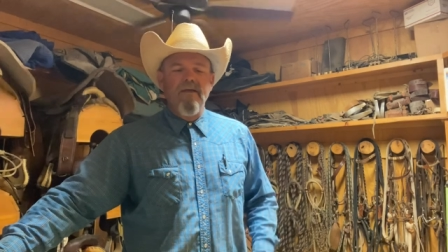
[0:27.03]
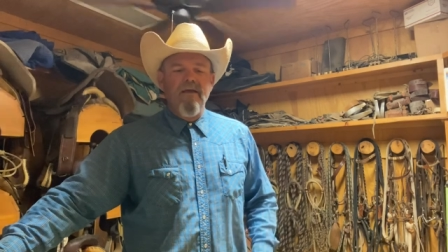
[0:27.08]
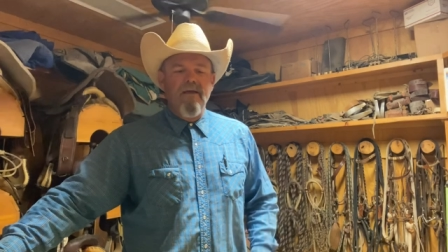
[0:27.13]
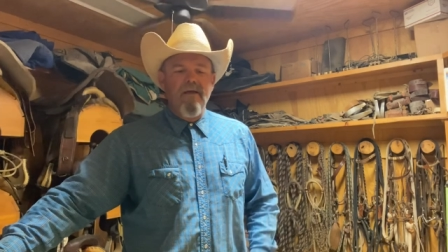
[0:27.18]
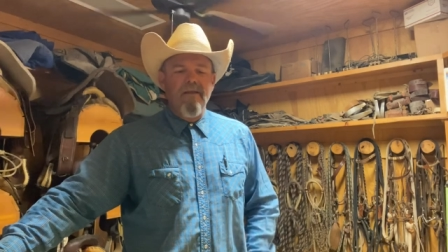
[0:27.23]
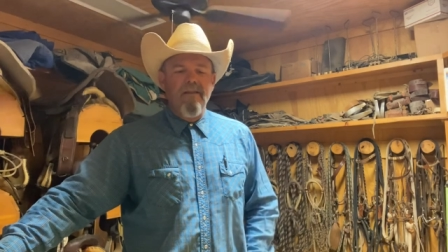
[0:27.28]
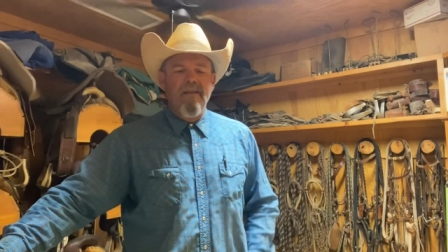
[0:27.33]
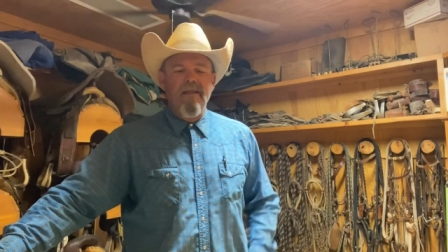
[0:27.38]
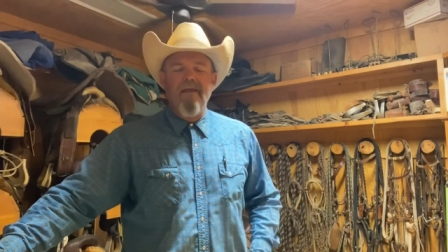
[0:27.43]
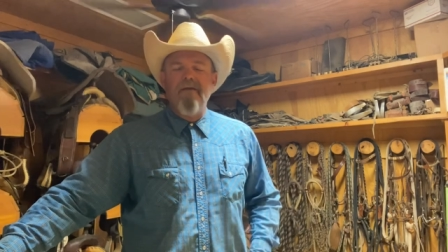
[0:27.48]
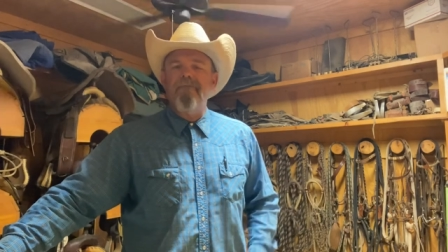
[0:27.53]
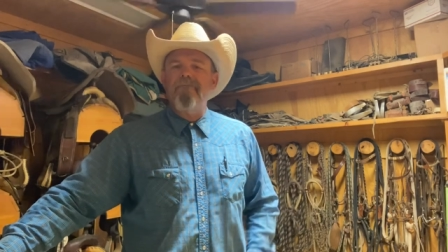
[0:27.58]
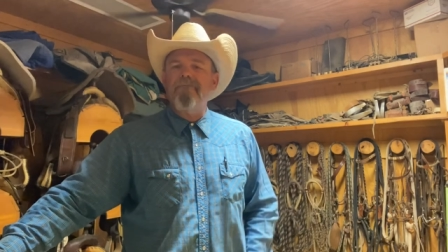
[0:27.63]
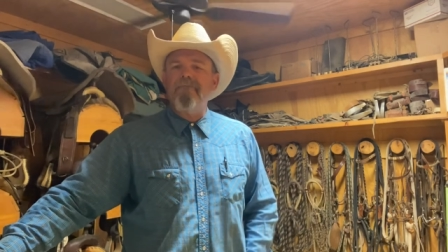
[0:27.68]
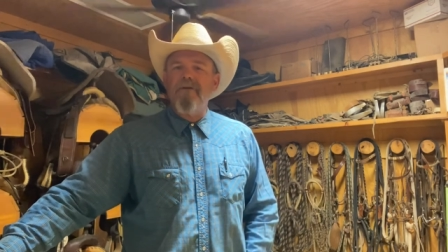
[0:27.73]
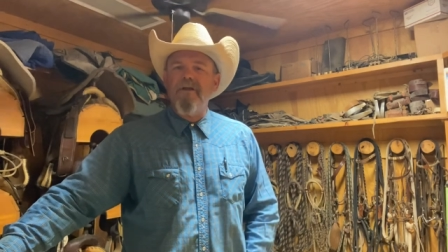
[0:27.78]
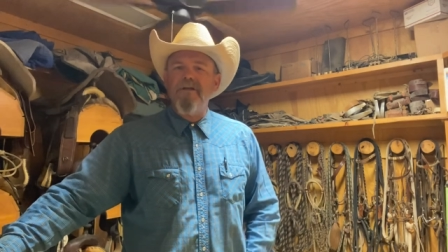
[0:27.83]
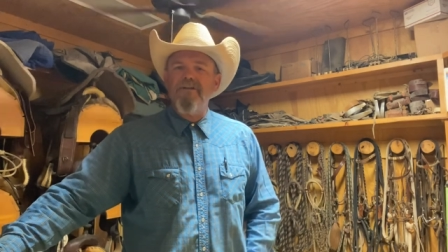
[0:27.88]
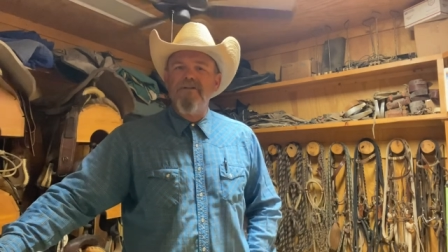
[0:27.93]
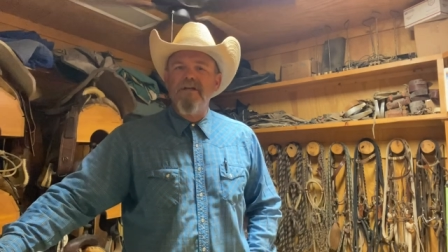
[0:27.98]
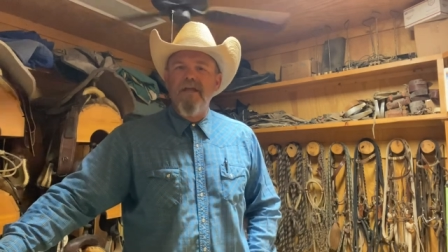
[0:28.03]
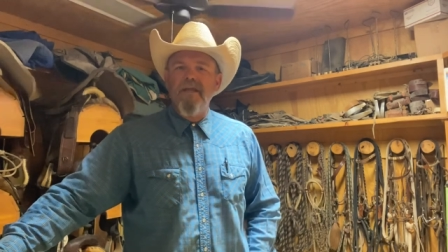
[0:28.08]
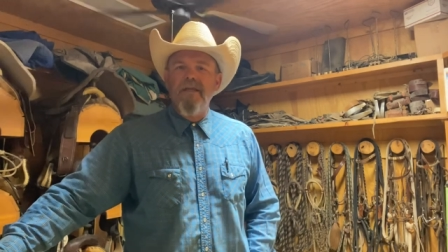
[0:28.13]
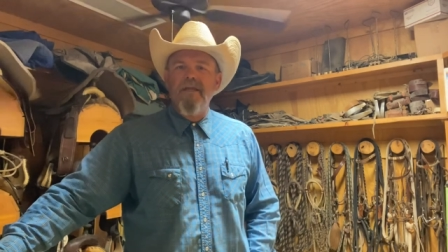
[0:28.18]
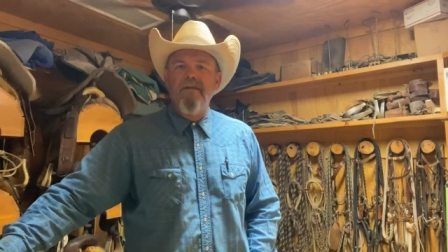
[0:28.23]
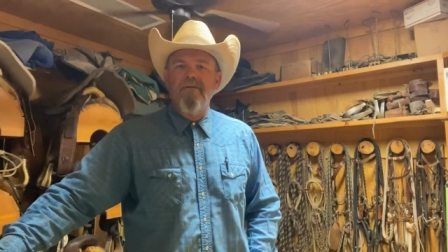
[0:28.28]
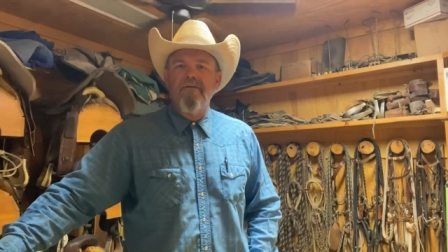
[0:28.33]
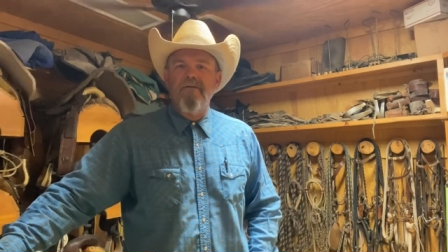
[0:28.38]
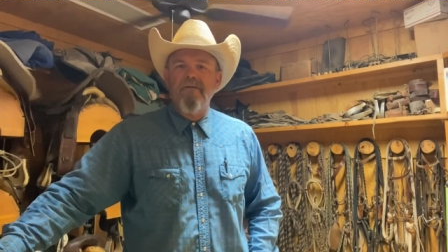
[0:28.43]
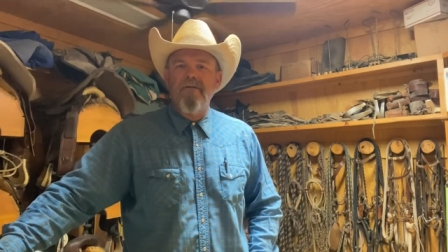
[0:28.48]
Uh, they have fresh hay
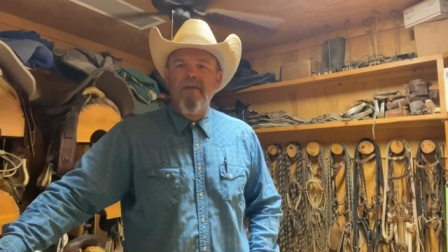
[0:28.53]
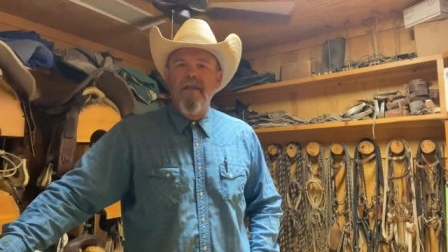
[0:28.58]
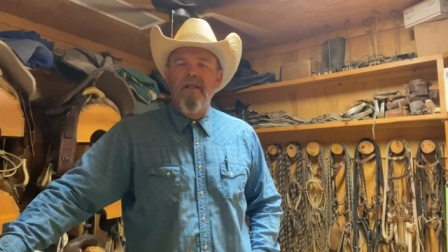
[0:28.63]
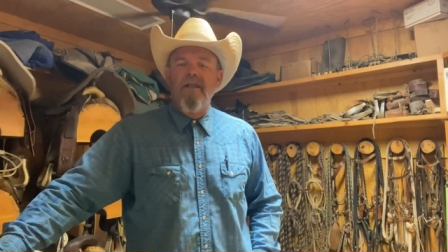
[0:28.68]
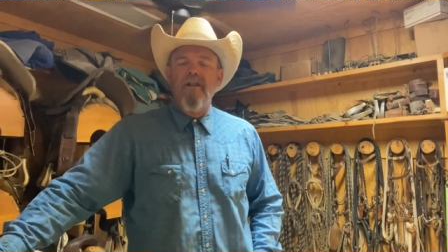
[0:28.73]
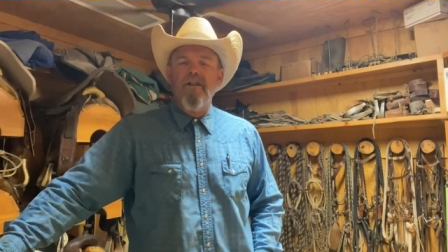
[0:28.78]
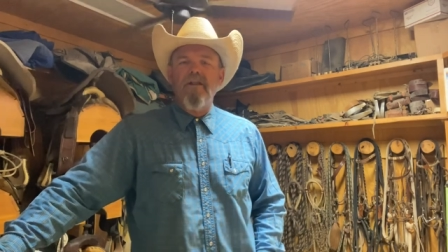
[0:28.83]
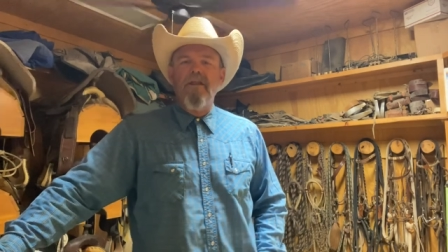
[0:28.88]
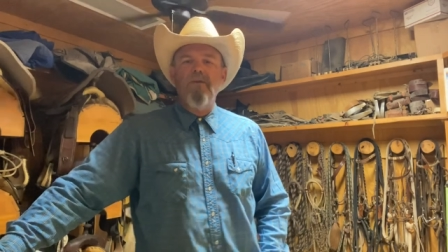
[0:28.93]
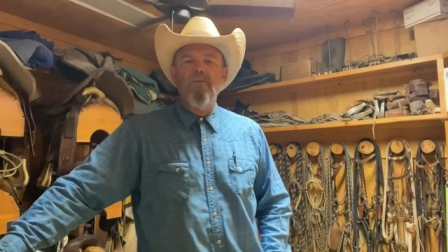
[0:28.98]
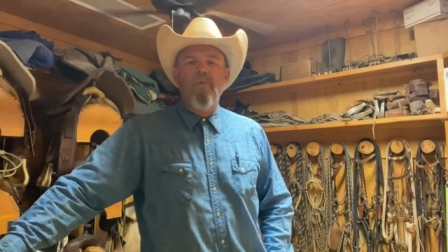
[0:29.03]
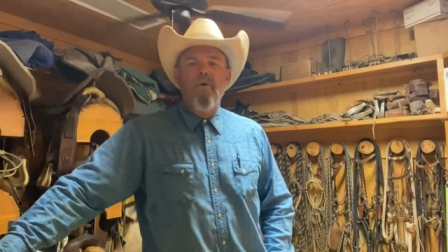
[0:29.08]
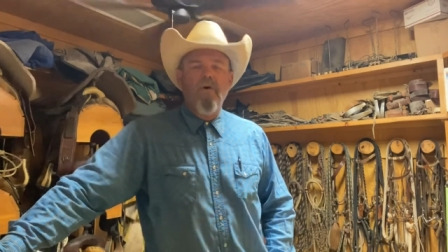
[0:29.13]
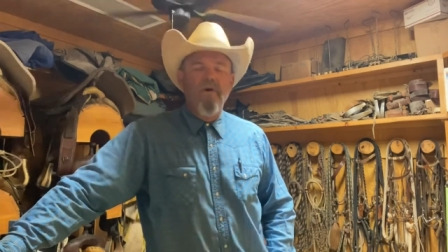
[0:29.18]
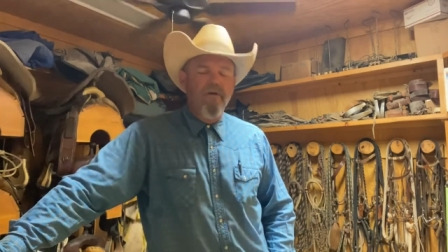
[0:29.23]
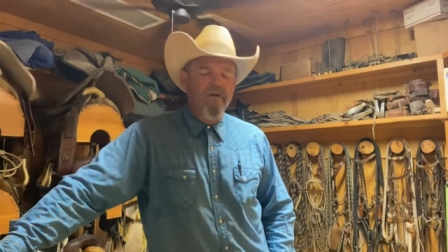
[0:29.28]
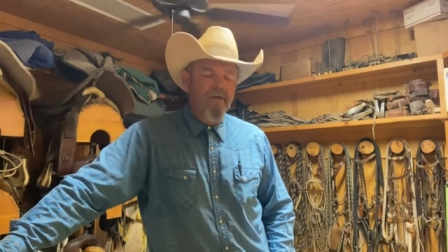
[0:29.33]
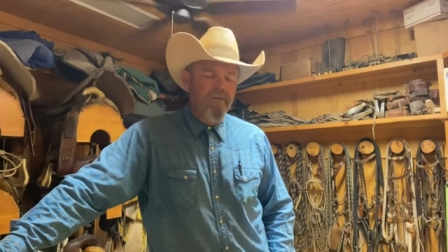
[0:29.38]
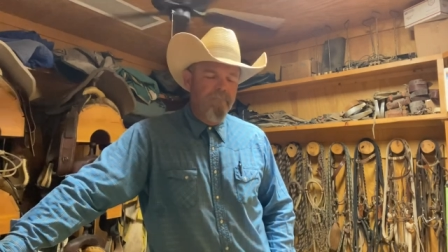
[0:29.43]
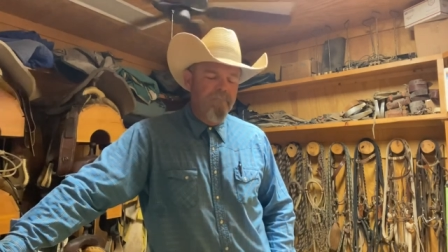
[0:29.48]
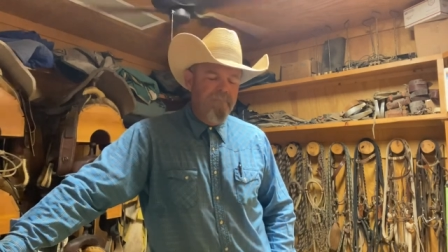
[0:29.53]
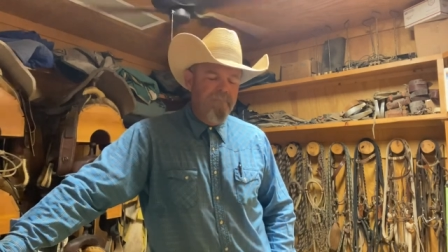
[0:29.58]
and, and clean water